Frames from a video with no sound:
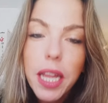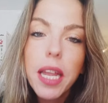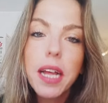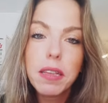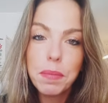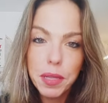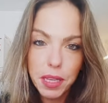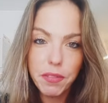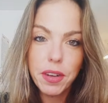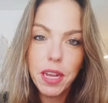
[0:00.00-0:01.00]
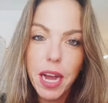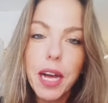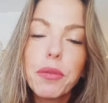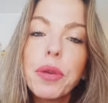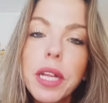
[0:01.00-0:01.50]
that has belief in
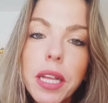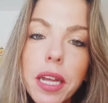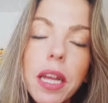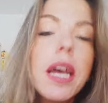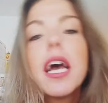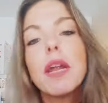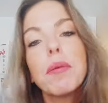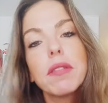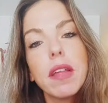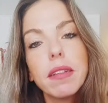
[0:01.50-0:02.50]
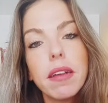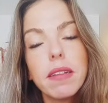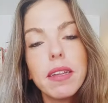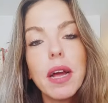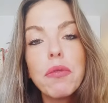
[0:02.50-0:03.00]
God really, and a person that
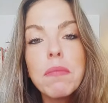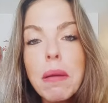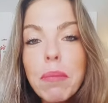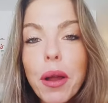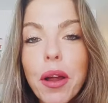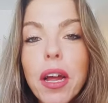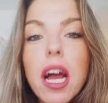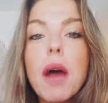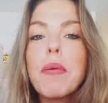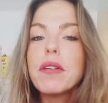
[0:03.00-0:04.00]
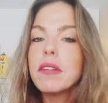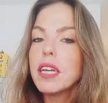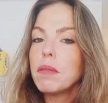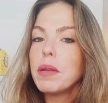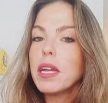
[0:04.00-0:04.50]
doesn't. Now remember, a person
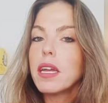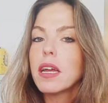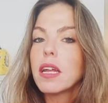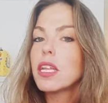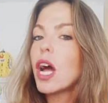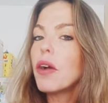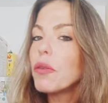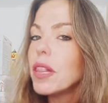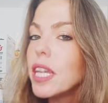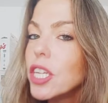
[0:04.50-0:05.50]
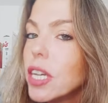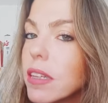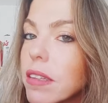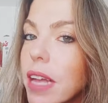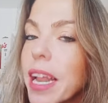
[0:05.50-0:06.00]
can be not
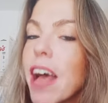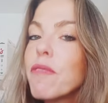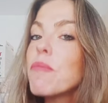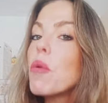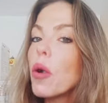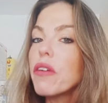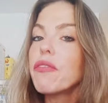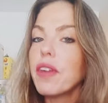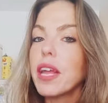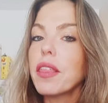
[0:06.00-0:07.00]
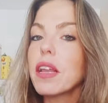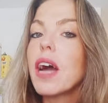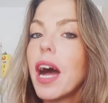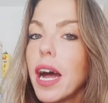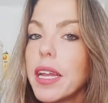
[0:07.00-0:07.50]
religious and have more faith in
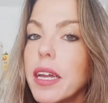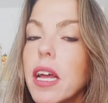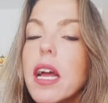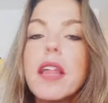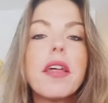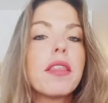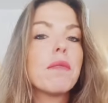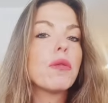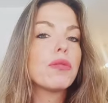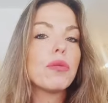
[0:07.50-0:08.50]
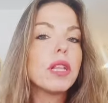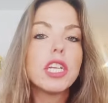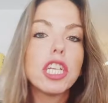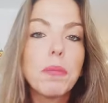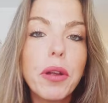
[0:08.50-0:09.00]
God than the most
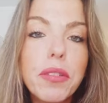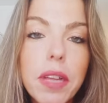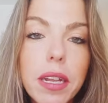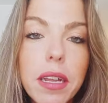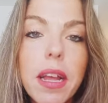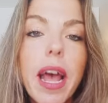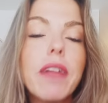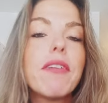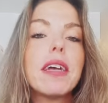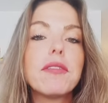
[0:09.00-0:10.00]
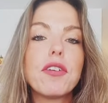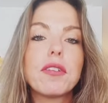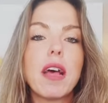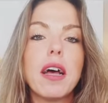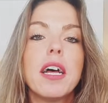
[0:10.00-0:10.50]
religious person, and vice
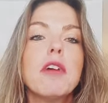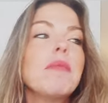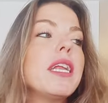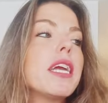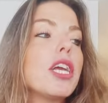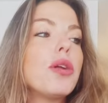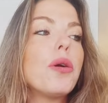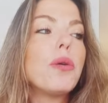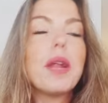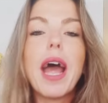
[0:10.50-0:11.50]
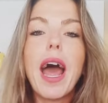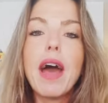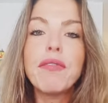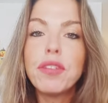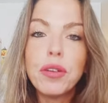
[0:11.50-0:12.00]
versa. Meaning you don't
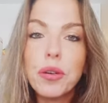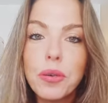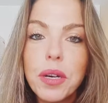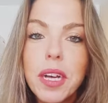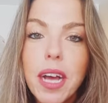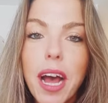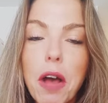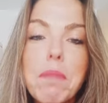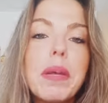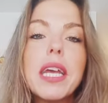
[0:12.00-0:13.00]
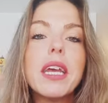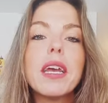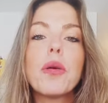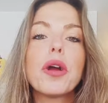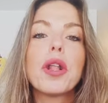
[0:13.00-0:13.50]
have to uh,
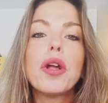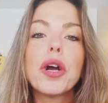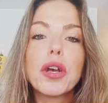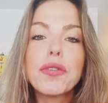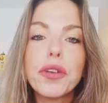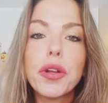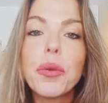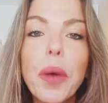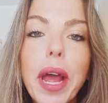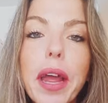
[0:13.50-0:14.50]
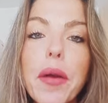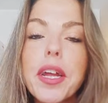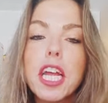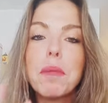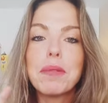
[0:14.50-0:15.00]
be or look a certain way or
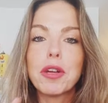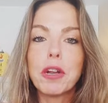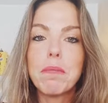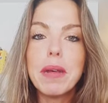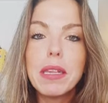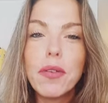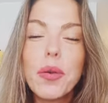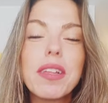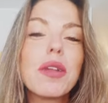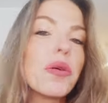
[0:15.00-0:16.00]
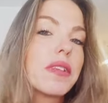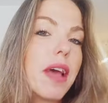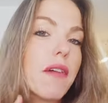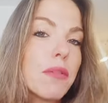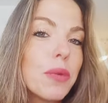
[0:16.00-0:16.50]
keep certain mitzvos in order to
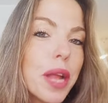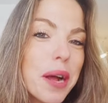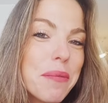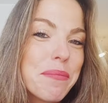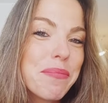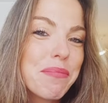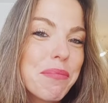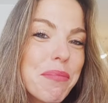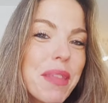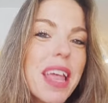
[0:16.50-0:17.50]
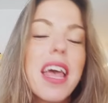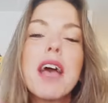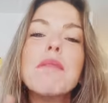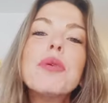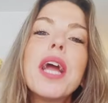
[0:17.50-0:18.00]
have Emuna.
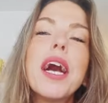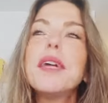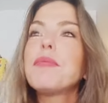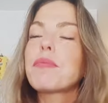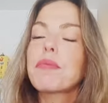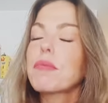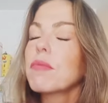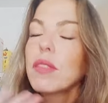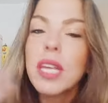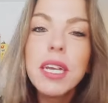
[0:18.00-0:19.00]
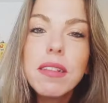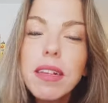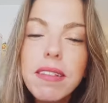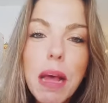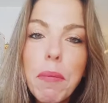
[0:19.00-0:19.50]
Emuna is a
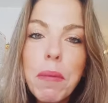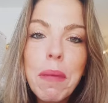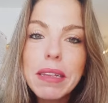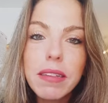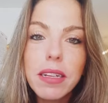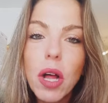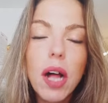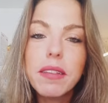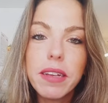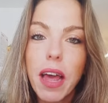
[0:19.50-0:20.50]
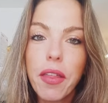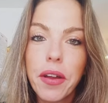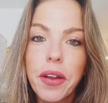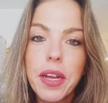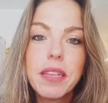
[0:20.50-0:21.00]
separate muscle
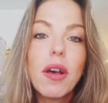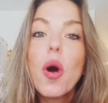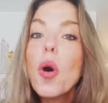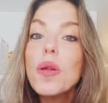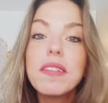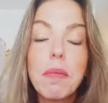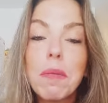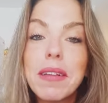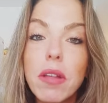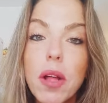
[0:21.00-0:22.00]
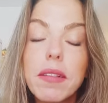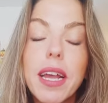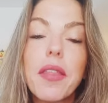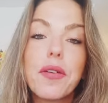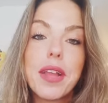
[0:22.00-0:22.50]
altogether. It's a whole separate muscle
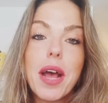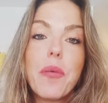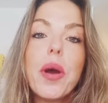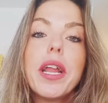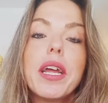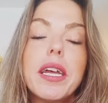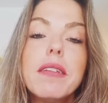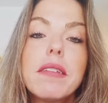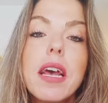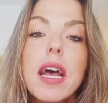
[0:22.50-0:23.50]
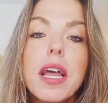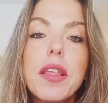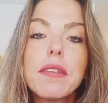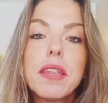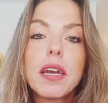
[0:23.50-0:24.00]
altogether. Now, what is
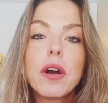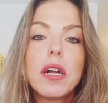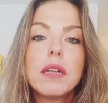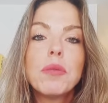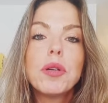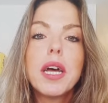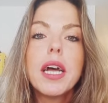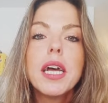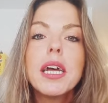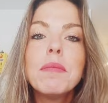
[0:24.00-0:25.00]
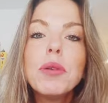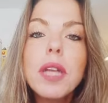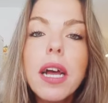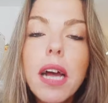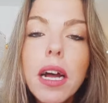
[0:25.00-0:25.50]
this thing called emuna?
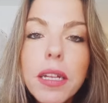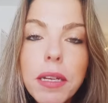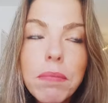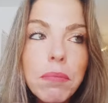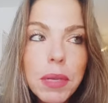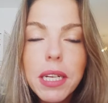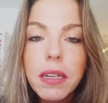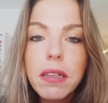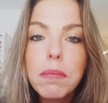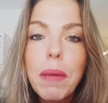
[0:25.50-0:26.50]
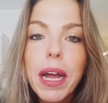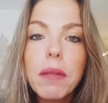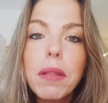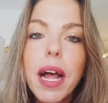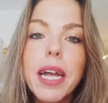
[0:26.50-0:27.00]
Emuna uh, means,
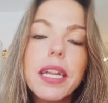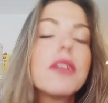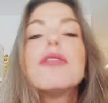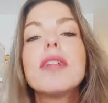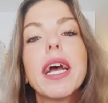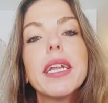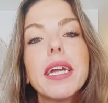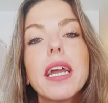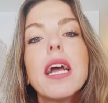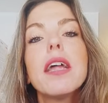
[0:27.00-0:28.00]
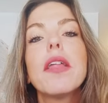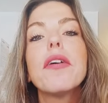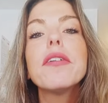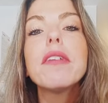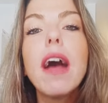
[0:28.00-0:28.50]
bottom line, understanding that
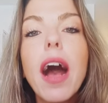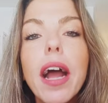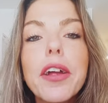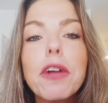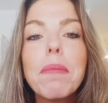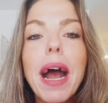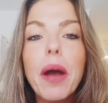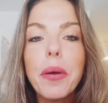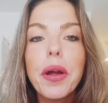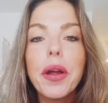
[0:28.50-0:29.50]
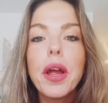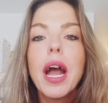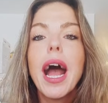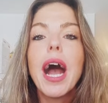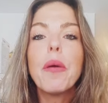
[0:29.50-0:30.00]
there is a higher power
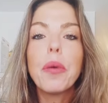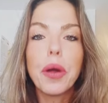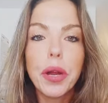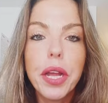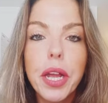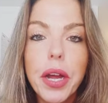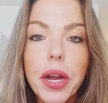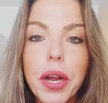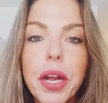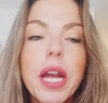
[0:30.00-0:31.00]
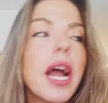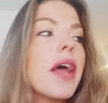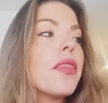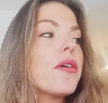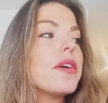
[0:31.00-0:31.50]
at work here,
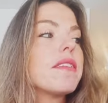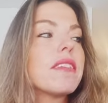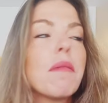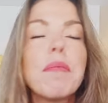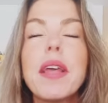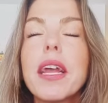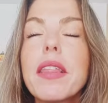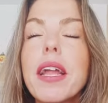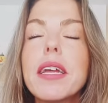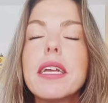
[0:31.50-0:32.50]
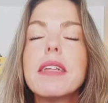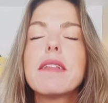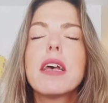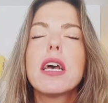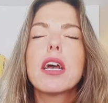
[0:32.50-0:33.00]
and there is something that
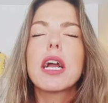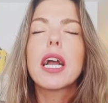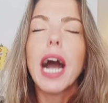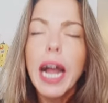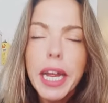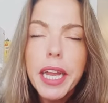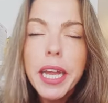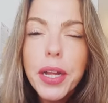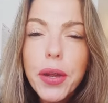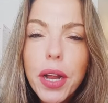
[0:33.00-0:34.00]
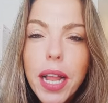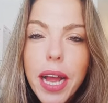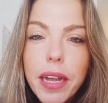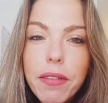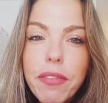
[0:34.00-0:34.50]
is guiding your
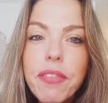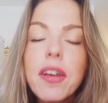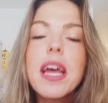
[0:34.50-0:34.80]
life,